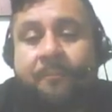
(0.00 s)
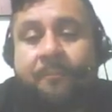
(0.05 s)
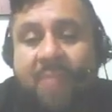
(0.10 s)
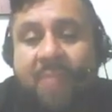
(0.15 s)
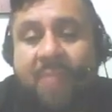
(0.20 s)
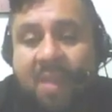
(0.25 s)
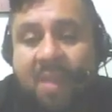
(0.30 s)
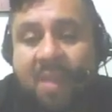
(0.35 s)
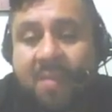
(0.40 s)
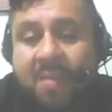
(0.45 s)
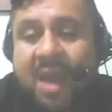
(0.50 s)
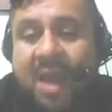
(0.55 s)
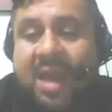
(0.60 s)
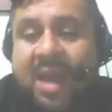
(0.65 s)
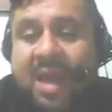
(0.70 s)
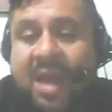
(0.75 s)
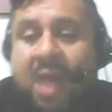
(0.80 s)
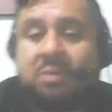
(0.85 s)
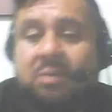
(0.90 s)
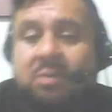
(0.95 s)
my
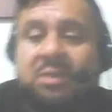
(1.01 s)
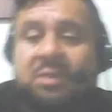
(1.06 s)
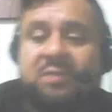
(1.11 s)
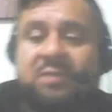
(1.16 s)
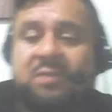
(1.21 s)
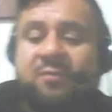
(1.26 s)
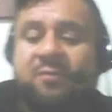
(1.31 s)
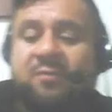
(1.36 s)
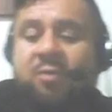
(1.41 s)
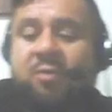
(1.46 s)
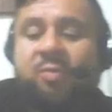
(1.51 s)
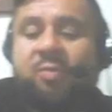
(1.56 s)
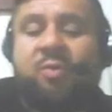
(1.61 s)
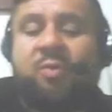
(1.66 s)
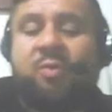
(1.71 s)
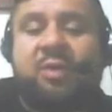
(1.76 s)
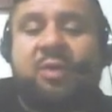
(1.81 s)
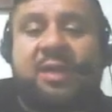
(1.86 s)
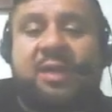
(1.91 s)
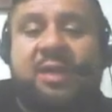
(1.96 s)
houses, for
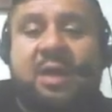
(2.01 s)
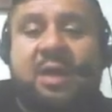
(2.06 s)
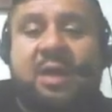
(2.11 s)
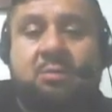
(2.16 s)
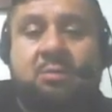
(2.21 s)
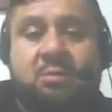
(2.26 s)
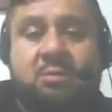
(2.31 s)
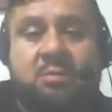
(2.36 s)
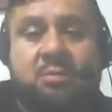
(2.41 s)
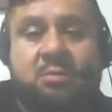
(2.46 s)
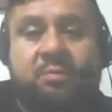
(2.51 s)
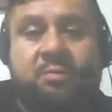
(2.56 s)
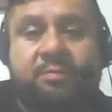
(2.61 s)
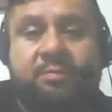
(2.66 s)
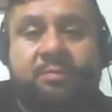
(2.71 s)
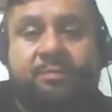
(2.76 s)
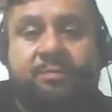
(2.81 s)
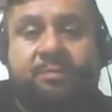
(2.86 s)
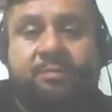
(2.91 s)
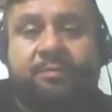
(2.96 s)
plural nouns.
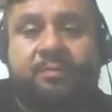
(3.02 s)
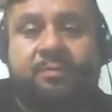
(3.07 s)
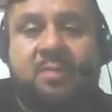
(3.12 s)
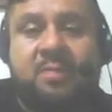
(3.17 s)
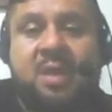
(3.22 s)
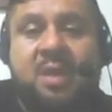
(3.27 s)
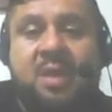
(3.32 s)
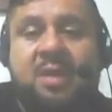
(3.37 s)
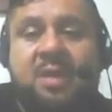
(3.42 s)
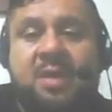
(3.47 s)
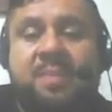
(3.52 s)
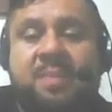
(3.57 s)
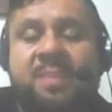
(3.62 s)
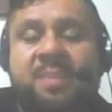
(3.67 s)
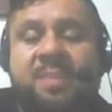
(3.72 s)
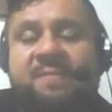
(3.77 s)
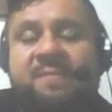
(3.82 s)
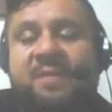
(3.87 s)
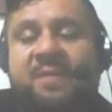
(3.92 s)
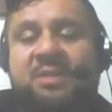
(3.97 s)
The
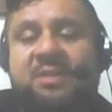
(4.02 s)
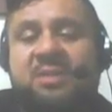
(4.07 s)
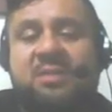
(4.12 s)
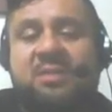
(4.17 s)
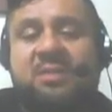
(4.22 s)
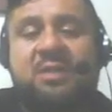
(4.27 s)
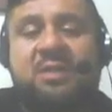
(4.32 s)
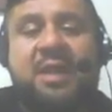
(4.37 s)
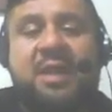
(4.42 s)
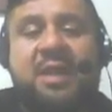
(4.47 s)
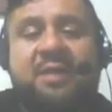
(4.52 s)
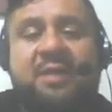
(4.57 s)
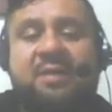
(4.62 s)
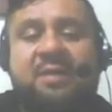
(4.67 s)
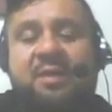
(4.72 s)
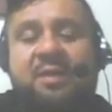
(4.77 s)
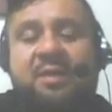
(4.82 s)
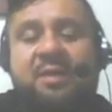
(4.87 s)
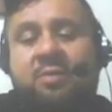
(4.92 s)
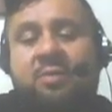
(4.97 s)
function and the
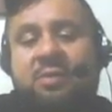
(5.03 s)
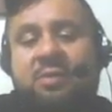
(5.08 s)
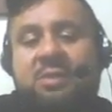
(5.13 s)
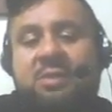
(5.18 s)
uses.